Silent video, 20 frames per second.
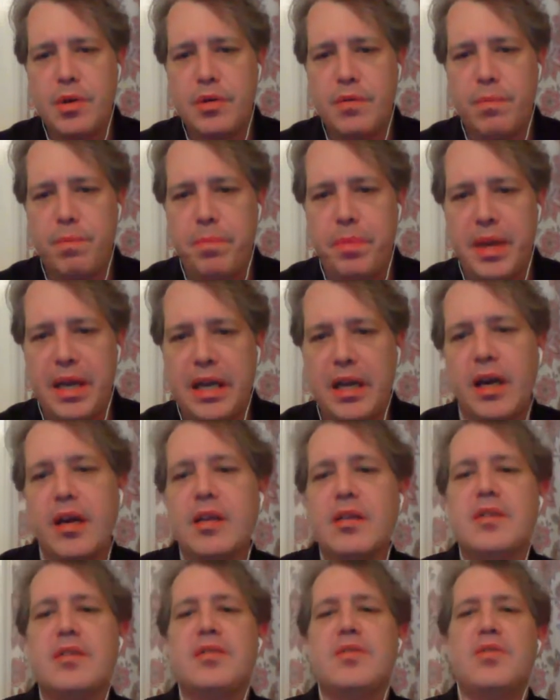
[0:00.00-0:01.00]

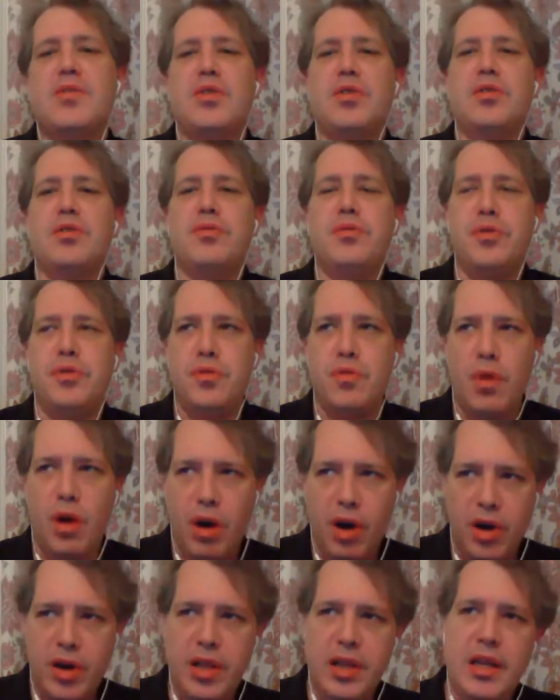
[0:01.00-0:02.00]
Because you
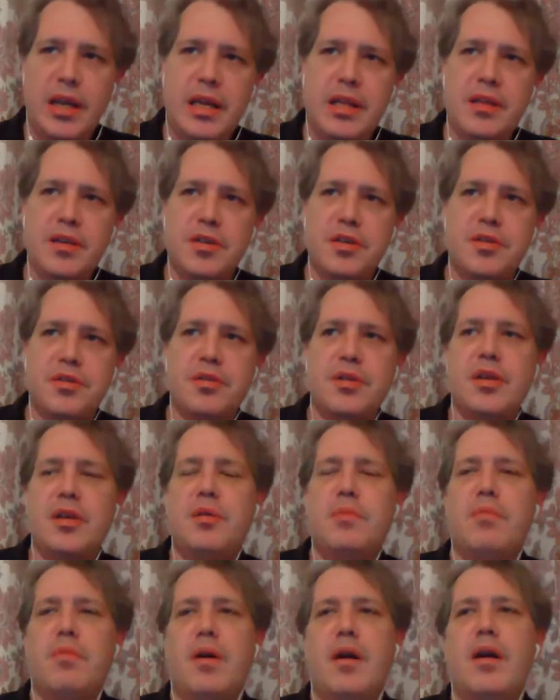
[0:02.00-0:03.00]
are in an
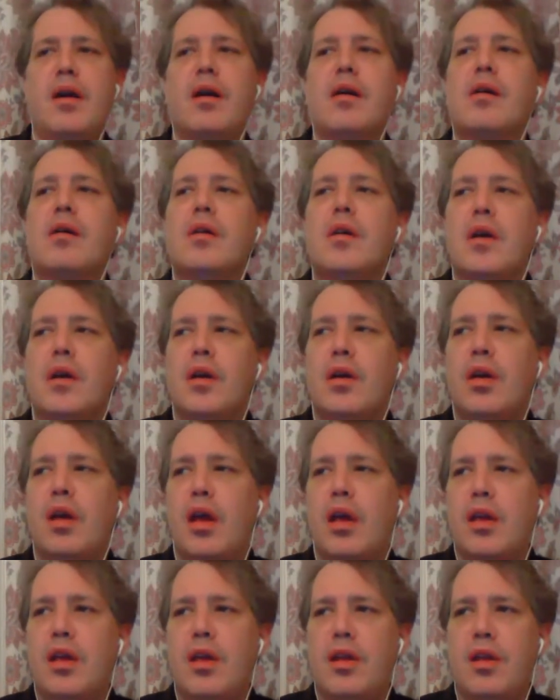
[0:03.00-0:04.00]
industry where
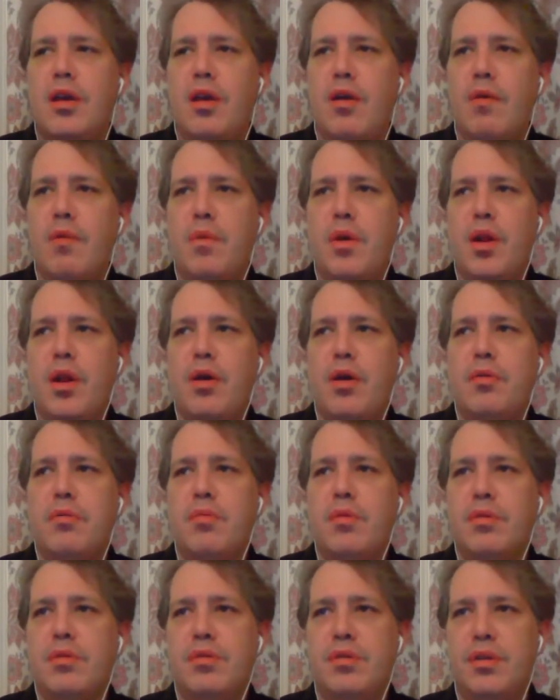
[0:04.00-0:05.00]

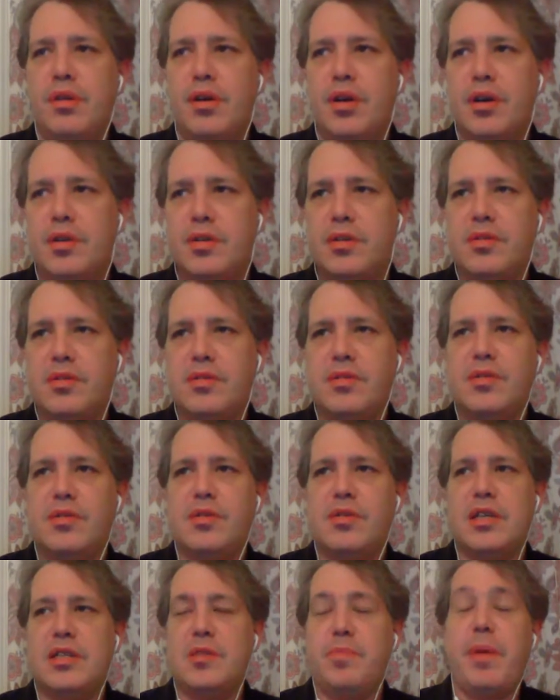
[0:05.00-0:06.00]
looks,
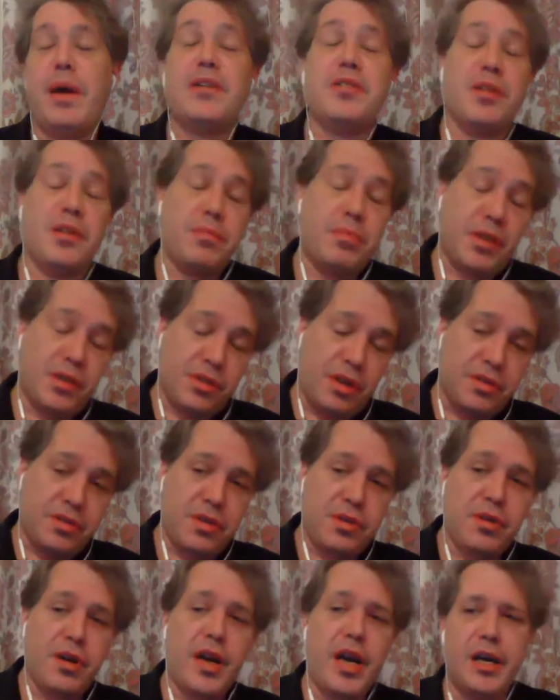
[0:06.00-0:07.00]
especially because
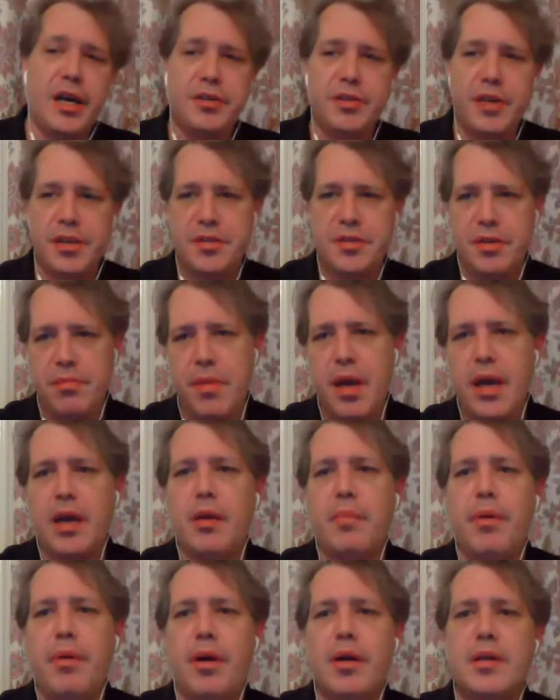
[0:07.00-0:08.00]
also you're a hairdresser and
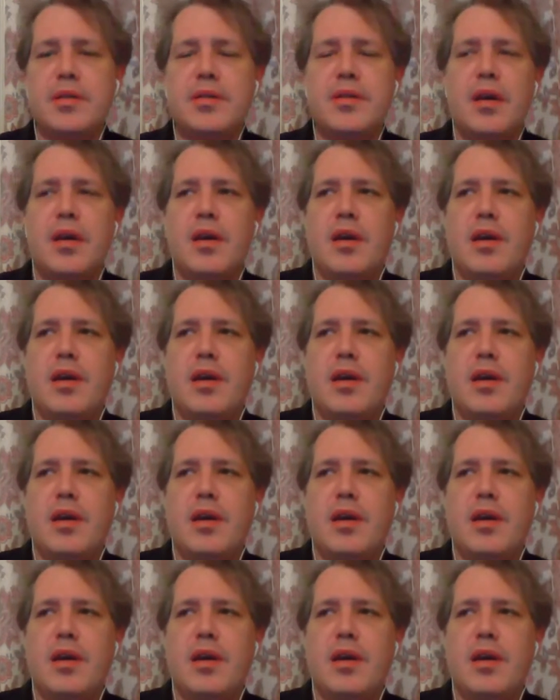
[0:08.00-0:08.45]
makeup artist.